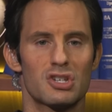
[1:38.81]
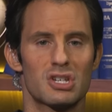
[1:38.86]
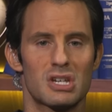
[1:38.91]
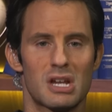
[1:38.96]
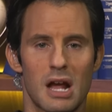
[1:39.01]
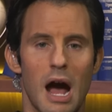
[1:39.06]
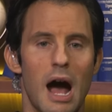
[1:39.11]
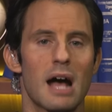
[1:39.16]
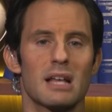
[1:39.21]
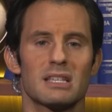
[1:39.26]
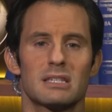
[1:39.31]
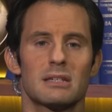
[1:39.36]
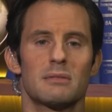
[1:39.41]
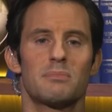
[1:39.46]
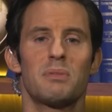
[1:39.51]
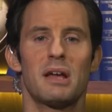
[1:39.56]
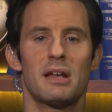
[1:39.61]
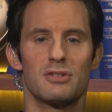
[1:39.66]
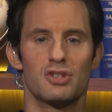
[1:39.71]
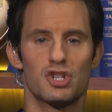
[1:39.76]
just
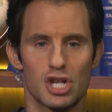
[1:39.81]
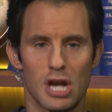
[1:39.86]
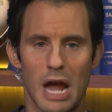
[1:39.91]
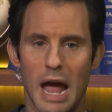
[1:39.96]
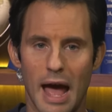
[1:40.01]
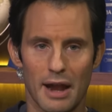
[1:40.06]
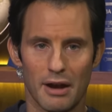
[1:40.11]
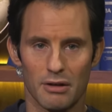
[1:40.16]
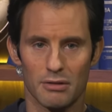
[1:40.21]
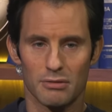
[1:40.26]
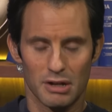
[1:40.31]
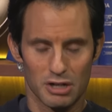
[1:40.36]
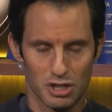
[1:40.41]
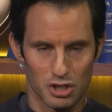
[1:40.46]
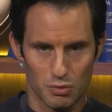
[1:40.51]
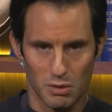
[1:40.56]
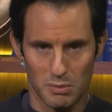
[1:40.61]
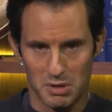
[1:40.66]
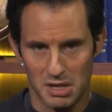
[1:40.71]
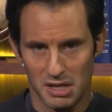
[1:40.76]
gossip and chatter. I
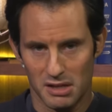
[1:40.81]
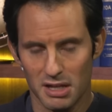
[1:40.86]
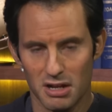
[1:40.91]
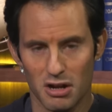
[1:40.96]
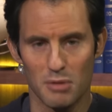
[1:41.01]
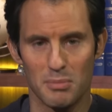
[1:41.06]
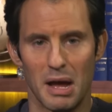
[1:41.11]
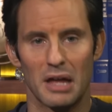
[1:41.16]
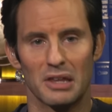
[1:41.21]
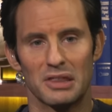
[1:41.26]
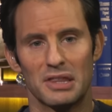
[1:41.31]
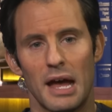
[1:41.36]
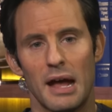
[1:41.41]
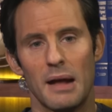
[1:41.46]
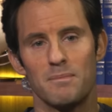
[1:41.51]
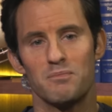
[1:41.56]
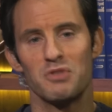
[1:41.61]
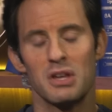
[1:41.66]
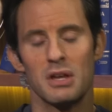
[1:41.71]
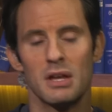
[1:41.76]
just want to be clear about
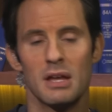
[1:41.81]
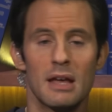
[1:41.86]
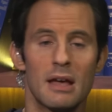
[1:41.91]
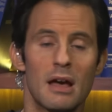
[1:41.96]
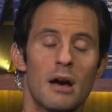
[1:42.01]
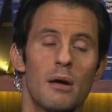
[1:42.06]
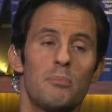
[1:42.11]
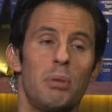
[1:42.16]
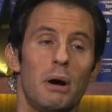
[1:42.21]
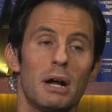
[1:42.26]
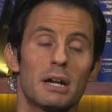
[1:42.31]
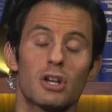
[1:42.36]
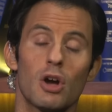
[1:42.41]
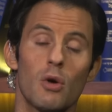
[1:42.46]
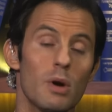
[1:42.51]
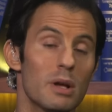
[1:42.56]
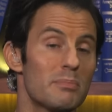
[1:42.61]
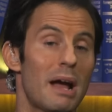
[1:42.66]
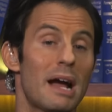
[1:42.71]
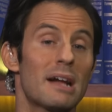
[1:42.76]
that. But
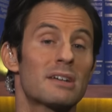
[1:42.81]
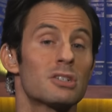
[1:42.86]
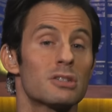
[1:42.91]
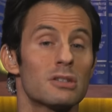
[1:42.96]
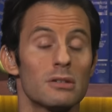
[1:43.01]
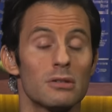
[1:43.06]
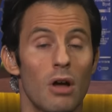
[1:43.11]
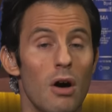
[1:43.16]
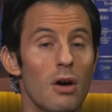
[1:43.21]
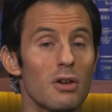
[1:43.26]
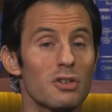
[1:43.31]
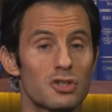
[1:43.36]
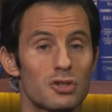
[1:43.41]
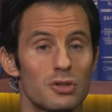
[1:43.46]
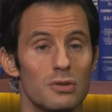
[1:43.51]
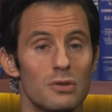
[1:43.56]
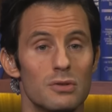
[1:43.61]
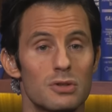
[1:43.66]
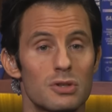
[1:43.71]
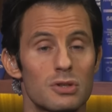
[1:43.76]
going back to the
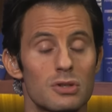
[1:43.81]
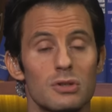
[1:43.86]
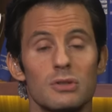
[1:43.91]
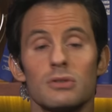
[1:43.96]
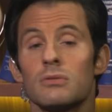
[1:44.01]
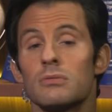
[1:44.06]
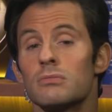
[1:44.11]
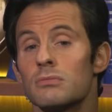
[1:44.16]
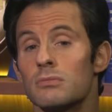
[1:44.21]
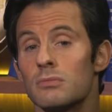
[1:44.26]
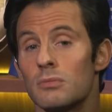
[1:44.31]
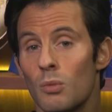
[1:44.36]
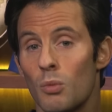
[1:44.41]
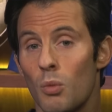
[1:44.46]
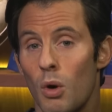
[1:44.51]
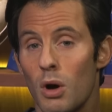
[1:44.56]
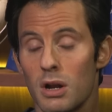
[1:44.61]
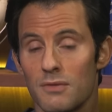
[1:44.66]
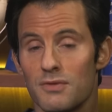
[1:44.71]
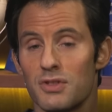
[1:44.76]
lawsuits,
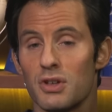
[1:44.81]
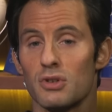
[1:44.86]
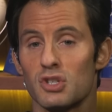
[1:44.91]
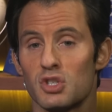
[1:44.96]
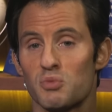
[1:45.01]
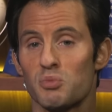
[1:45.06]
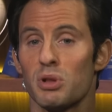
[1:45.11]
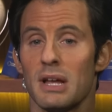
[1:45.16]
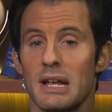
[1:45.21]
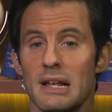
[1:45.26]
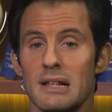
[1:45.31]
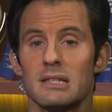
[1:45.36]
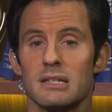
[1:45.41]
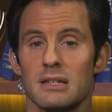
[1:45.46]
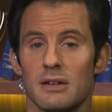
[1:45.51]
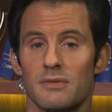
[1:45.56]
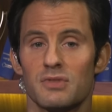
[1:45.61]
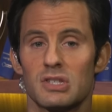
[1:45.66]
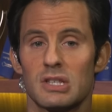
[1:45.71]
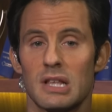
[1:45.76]
one of those
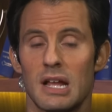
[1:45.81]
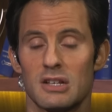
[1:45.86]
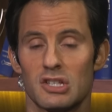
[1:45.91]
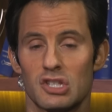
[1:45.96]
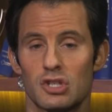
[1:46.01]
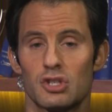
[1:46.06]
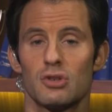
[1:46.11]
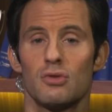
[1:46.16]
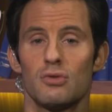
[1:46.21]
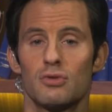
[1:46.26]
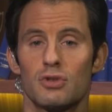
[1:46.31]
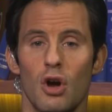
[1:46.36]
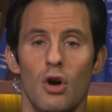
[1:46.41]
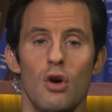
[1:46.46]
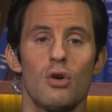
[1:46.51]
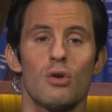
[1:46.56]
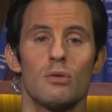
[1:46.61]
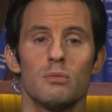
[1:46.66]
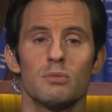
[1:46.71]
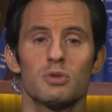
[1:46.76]
plaintiffs that has sued
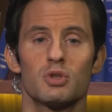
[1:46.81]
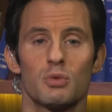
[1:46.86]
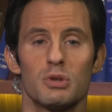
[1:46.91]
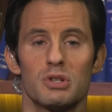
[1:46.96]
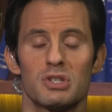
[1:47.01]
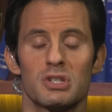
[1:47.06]
Combs